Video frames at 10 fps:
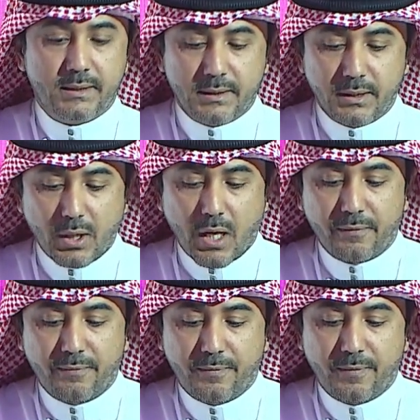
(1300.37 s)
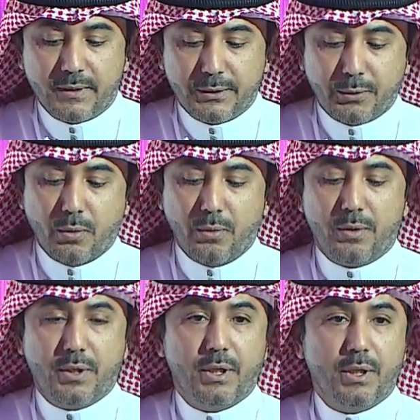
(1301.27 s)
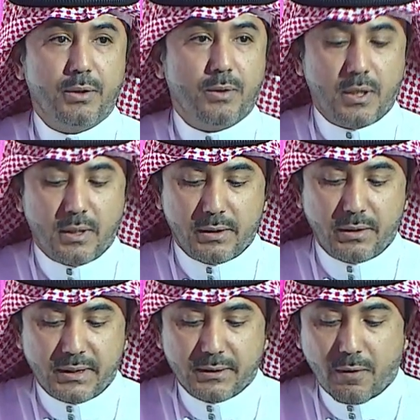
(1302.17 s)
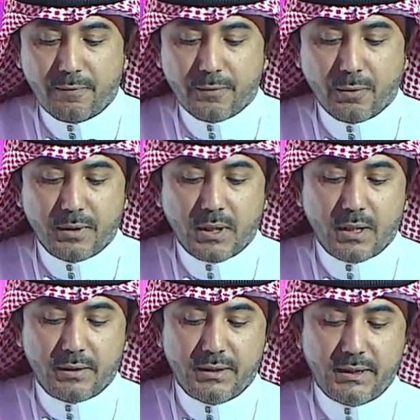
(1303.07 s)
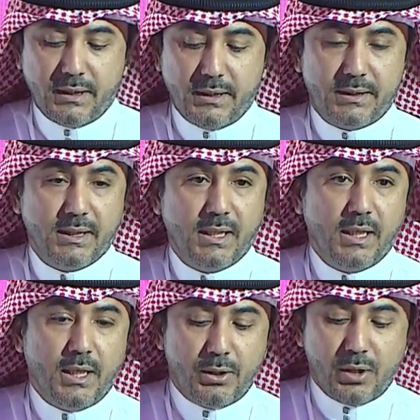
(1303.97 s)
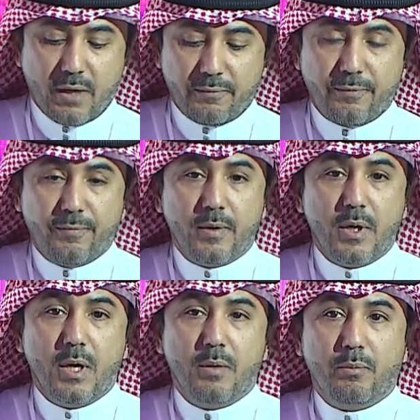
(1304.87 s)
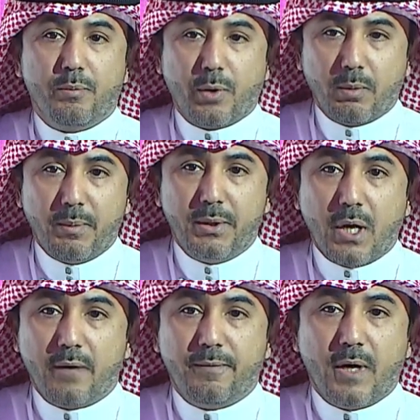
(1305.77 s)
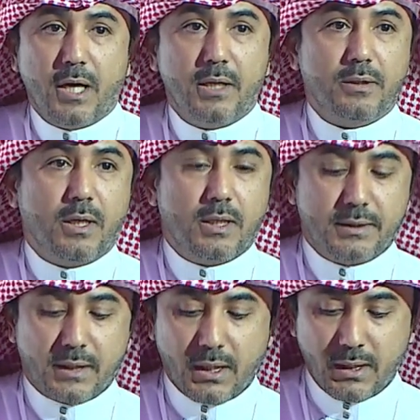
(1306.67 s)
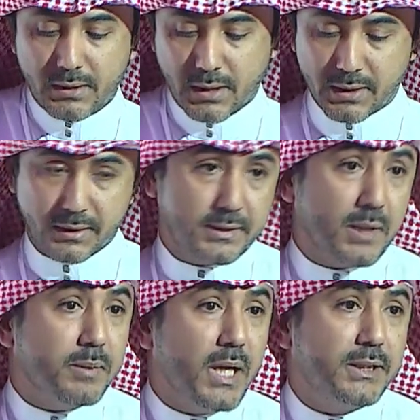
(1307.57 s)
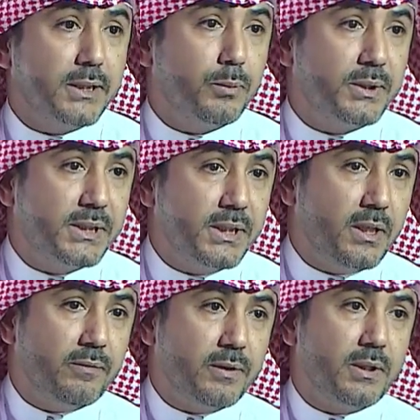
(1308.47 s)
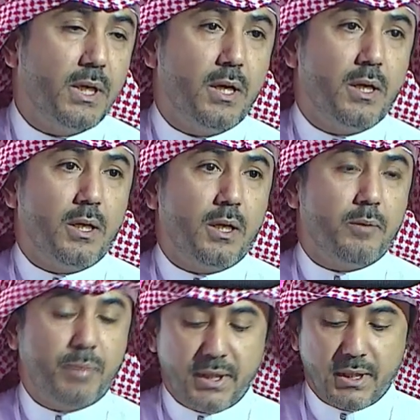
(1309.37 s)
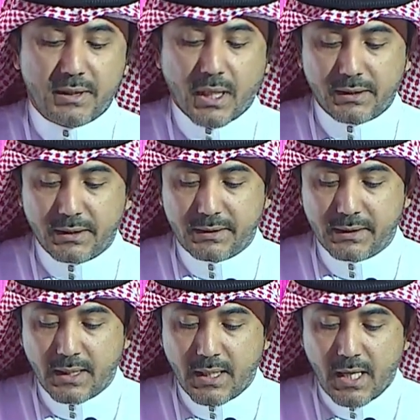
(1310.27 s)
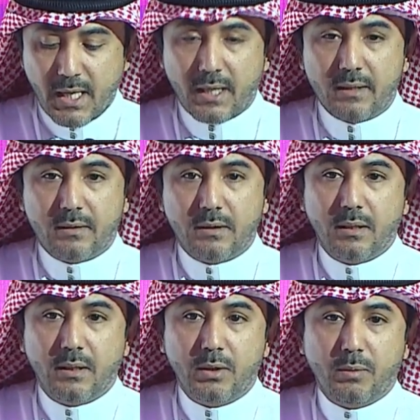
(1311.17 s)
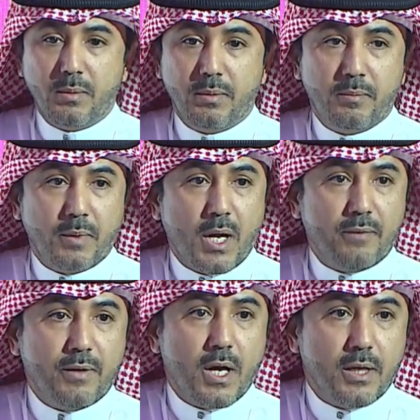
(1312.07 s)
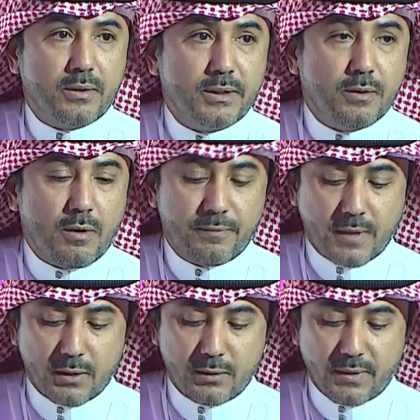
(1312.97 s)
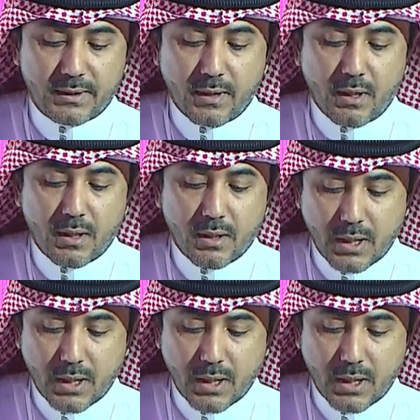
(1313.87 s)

You have a stroke. You are at the risk of coronary heart disease. You probably have higher triglyceride. Some cases we've seen even pancreatitis, and you will have a high risk of cardiovascular cancer.